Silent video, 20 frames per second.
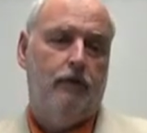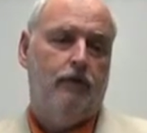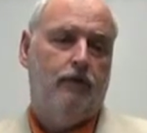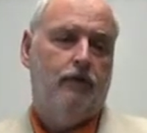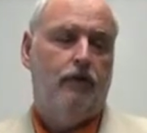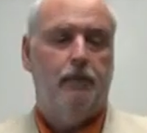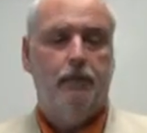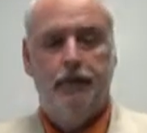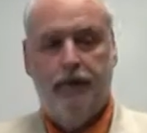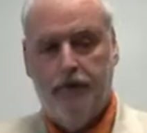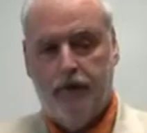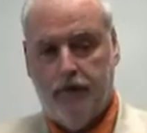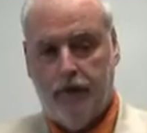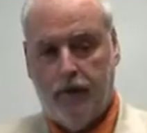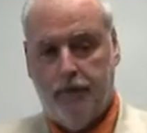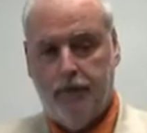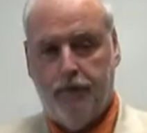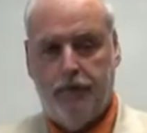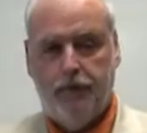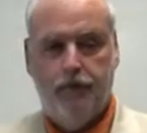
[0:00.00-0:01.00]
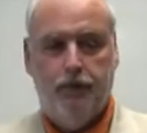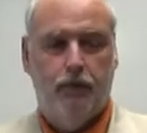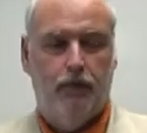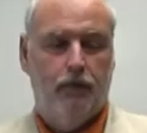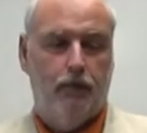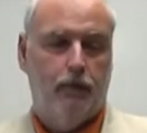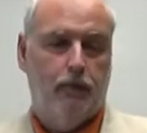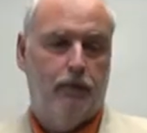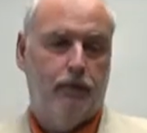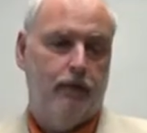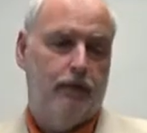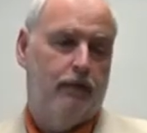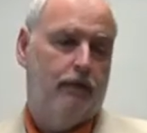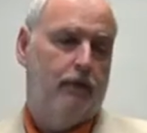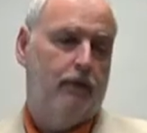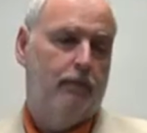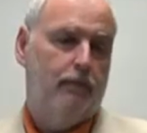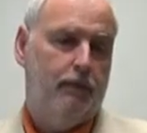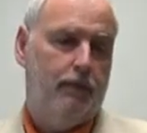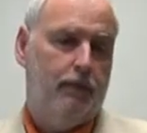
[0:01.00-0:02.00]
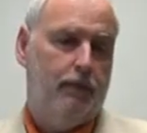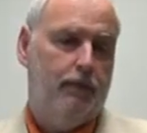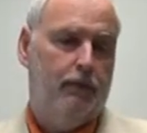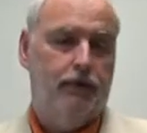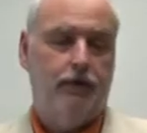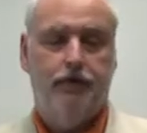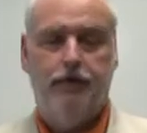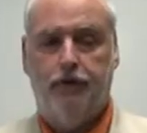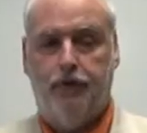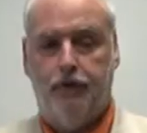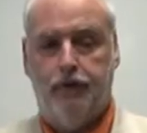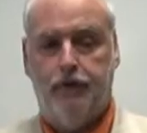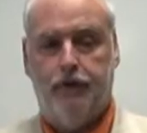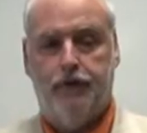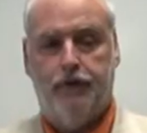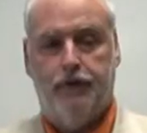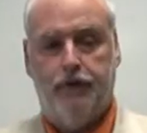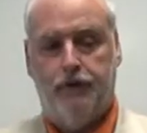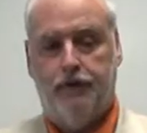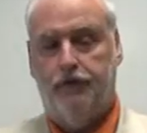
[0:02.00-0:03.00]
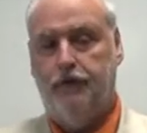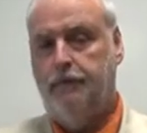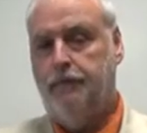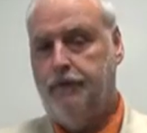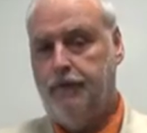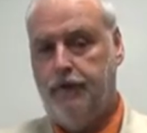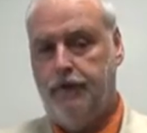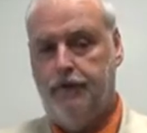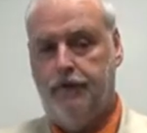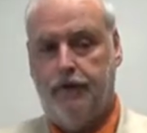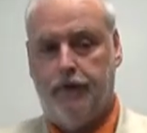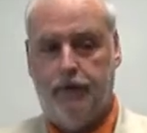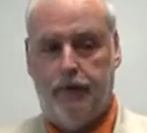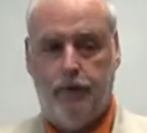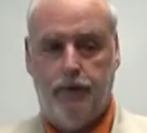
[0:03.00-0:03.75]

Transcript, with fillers: Some of these jobs you can do at least some research and some teaching.